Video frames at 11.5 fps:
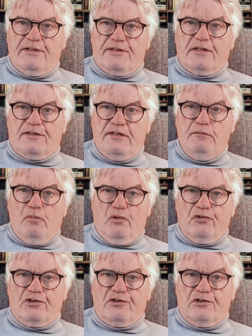sea
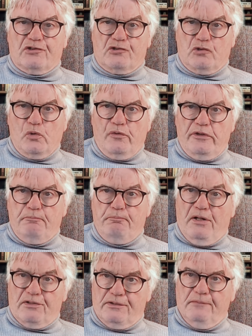monster story,
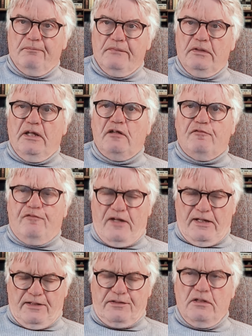but in
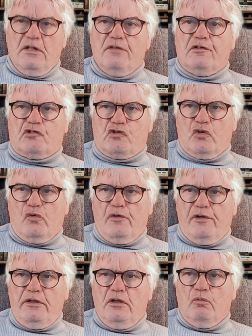fact, the
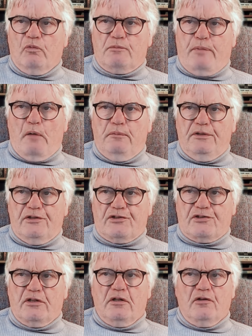story was
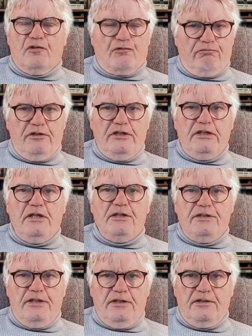published three
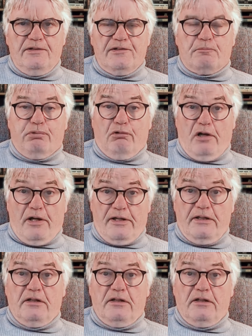years prior.